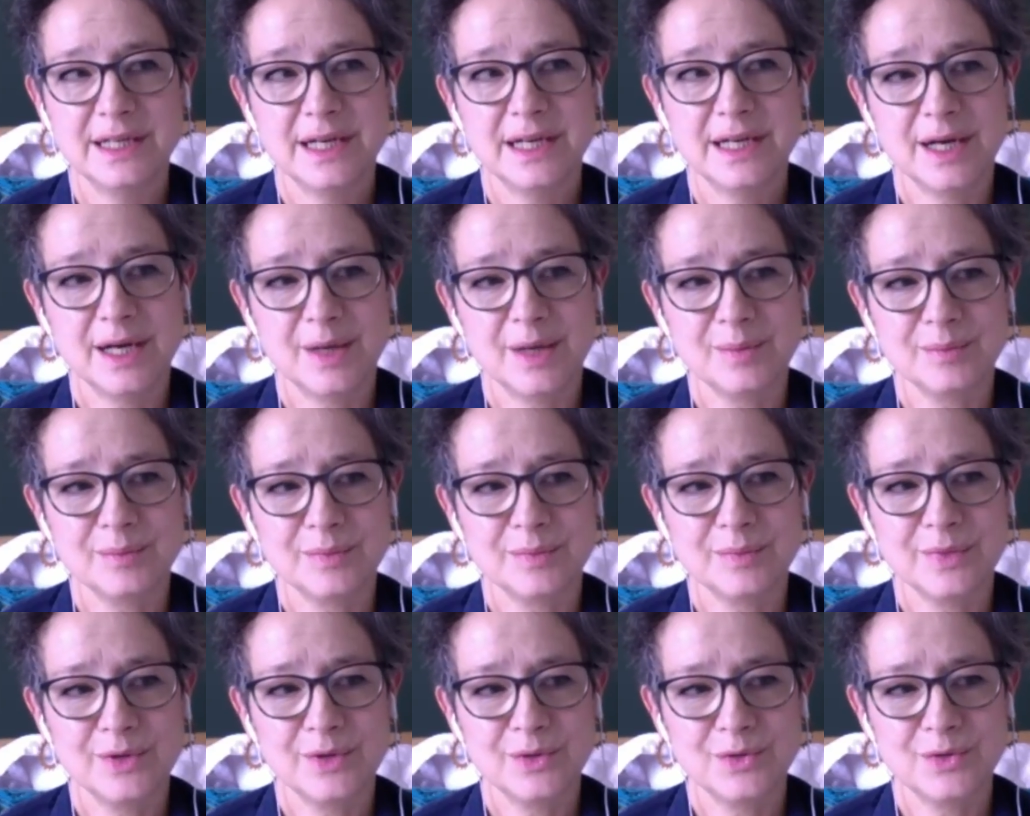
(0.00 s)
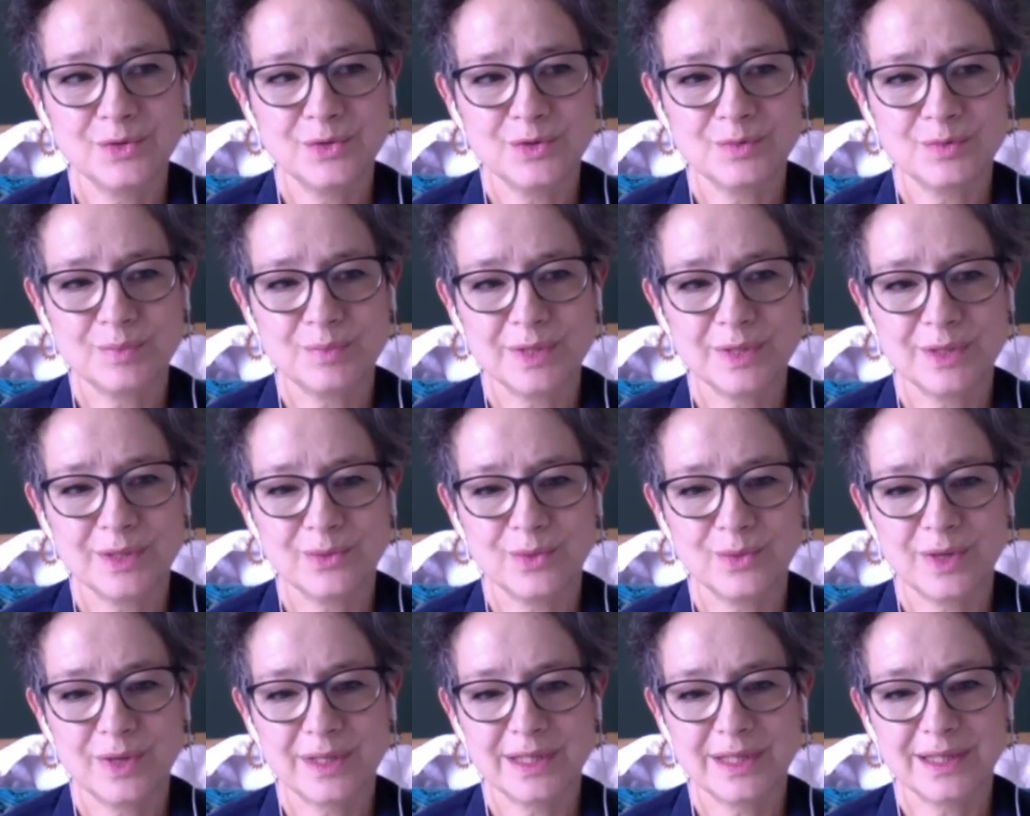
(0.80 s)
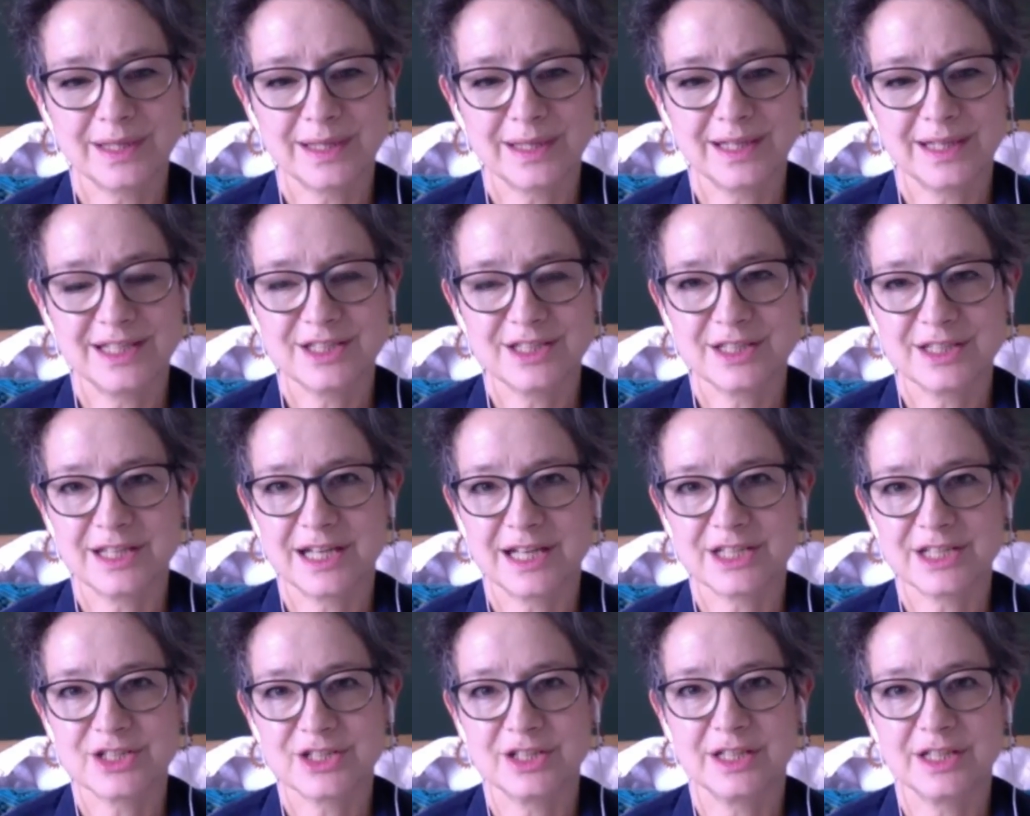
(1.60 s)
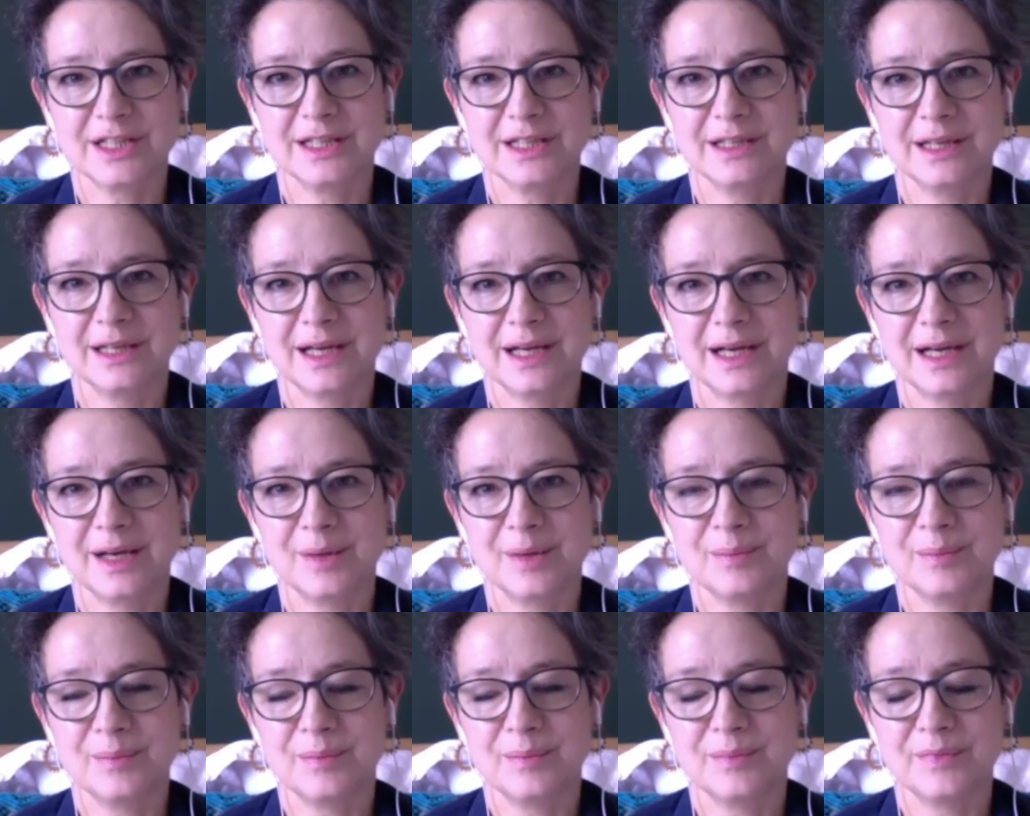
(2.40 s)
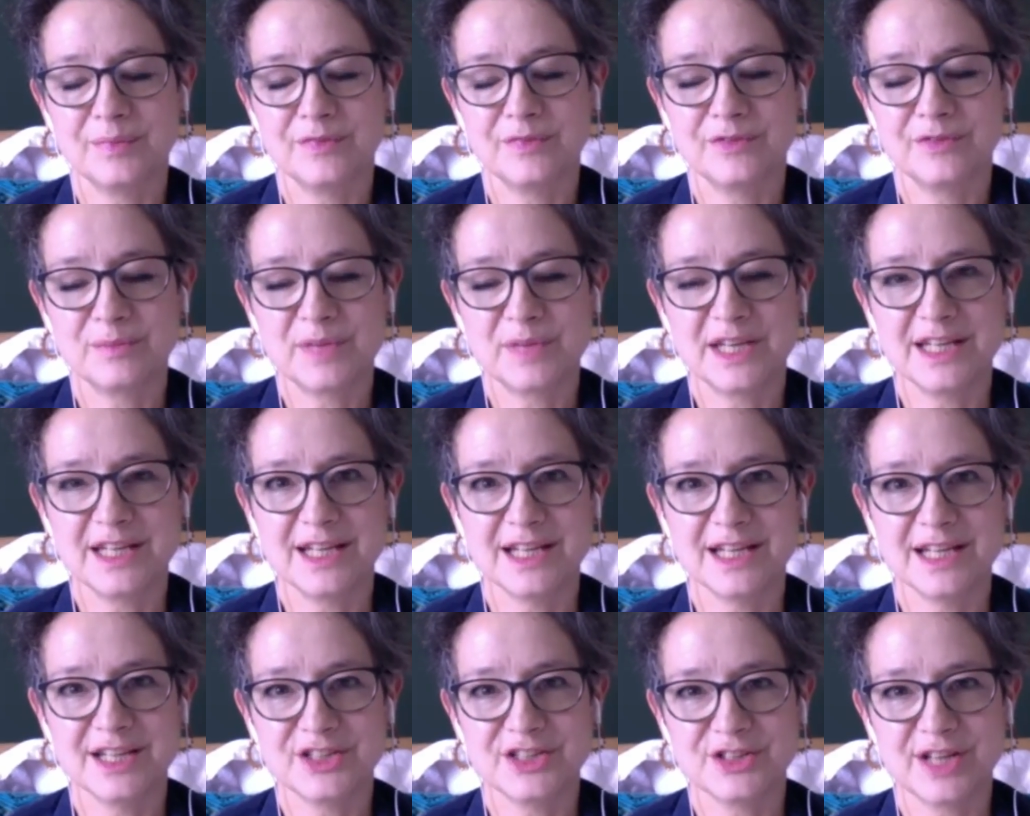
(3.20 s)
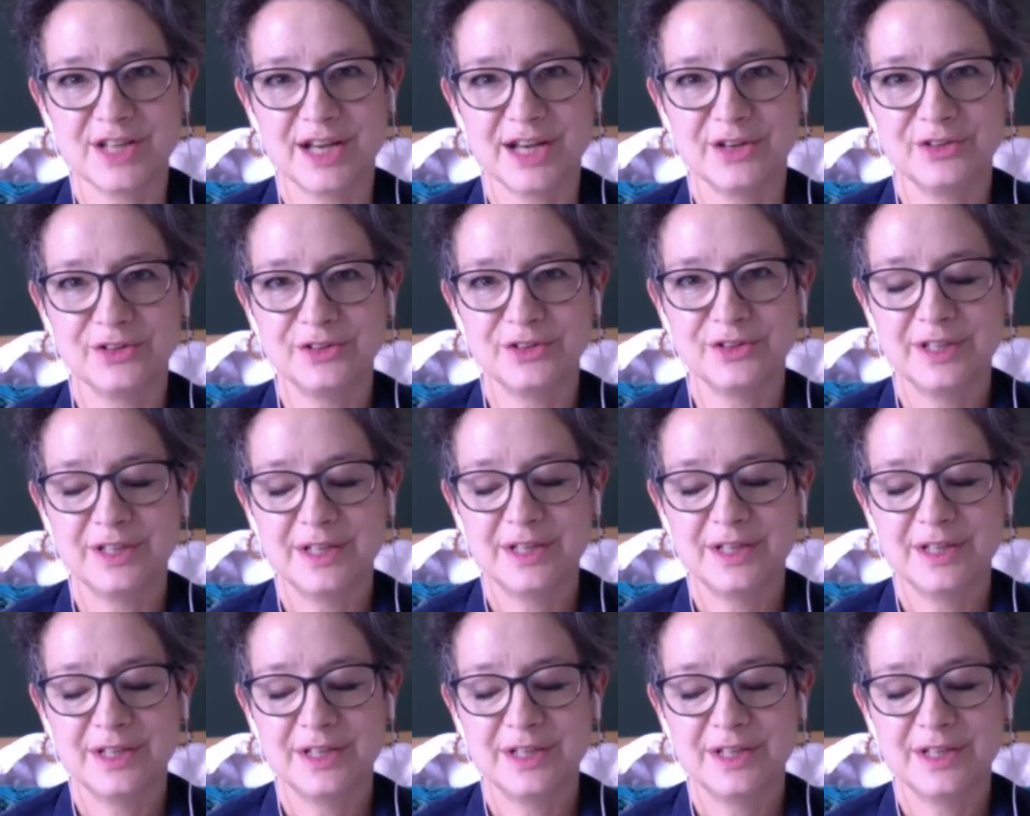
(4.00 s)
um, who's been working internationally um, for many years now.